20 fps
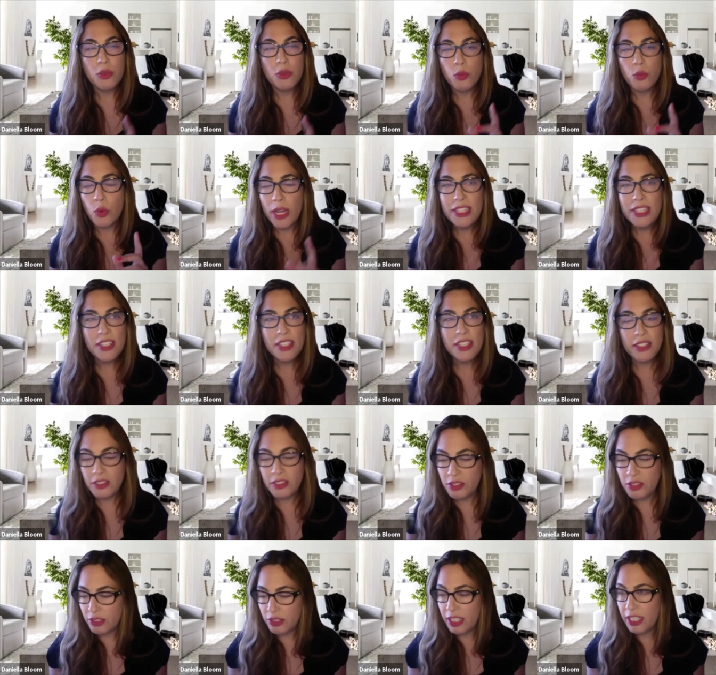went to the
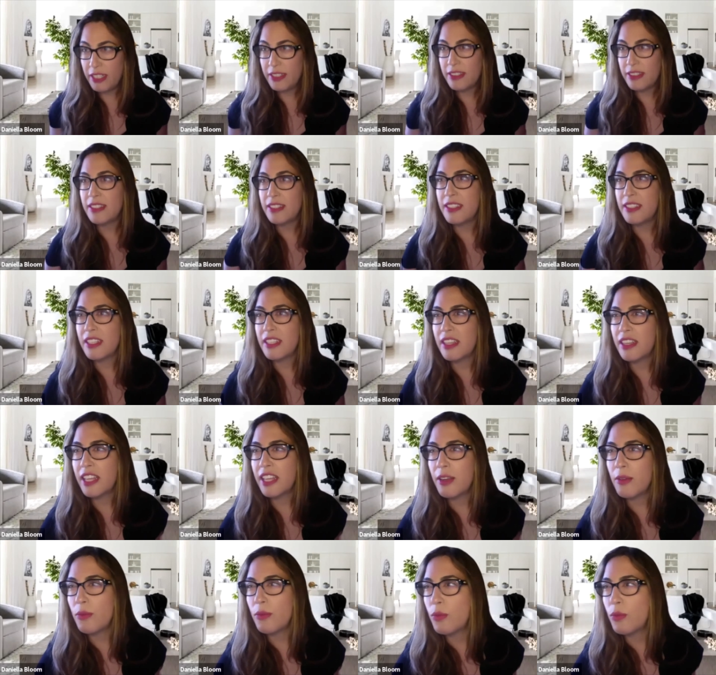streets
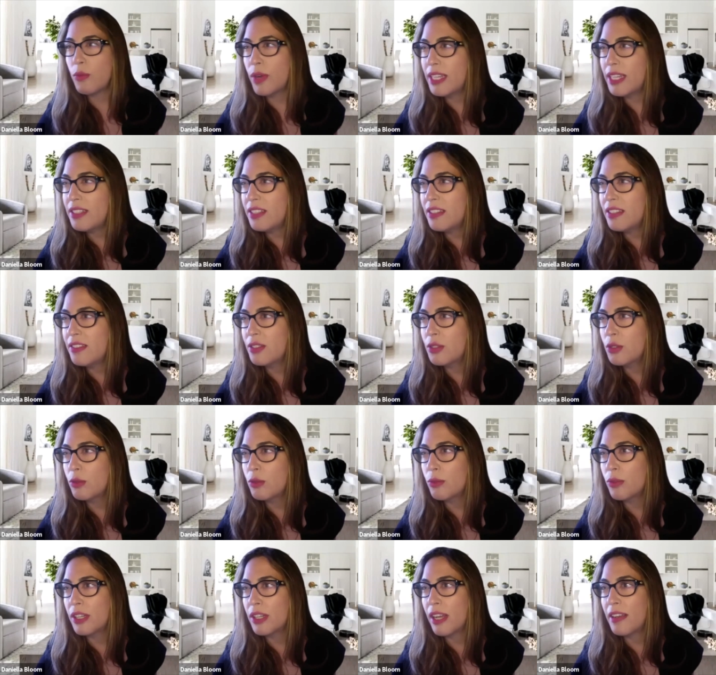they went to the school
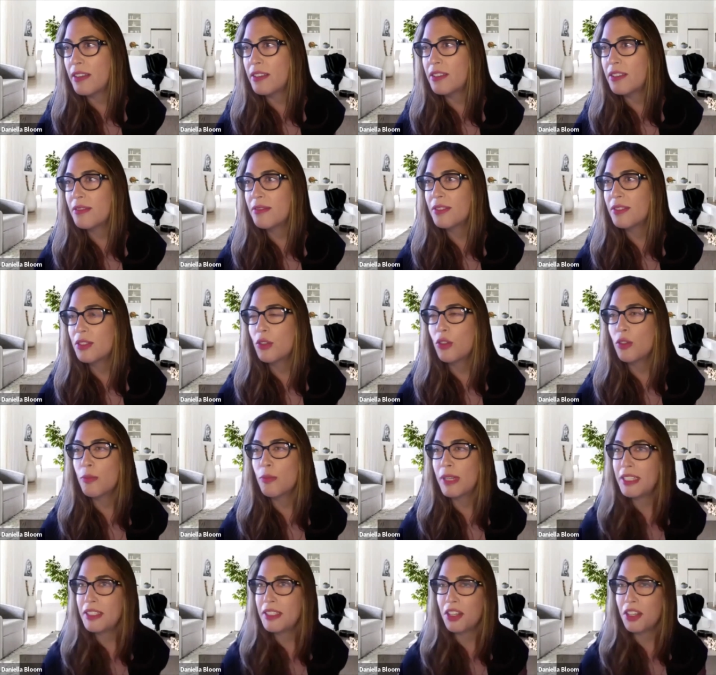board I told
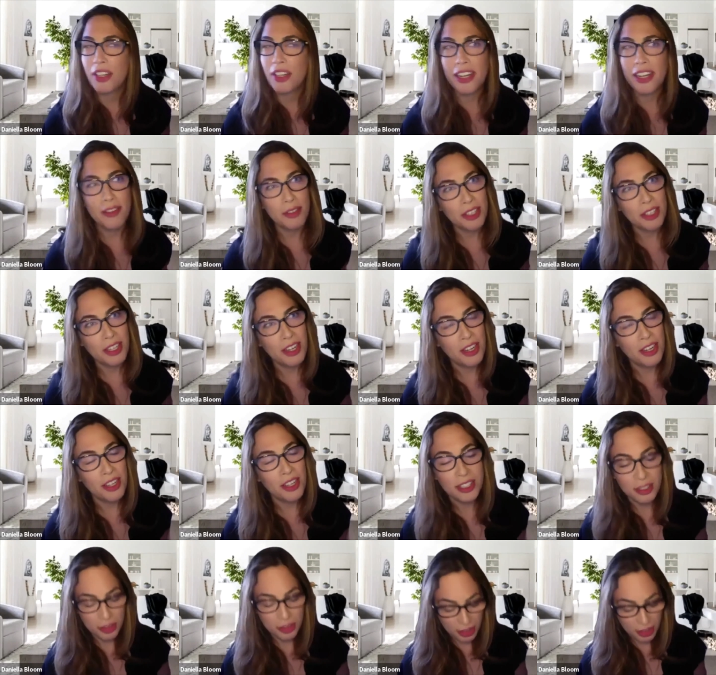my daughter I have a call
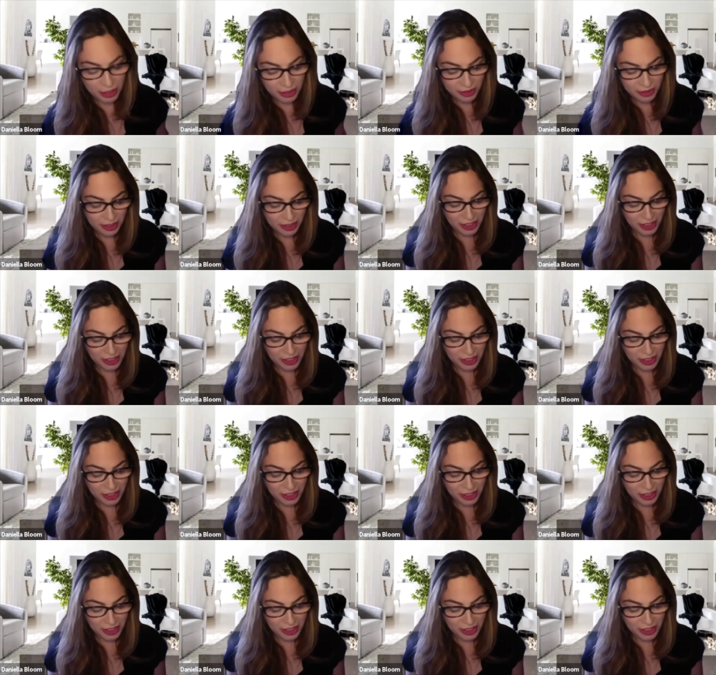and she still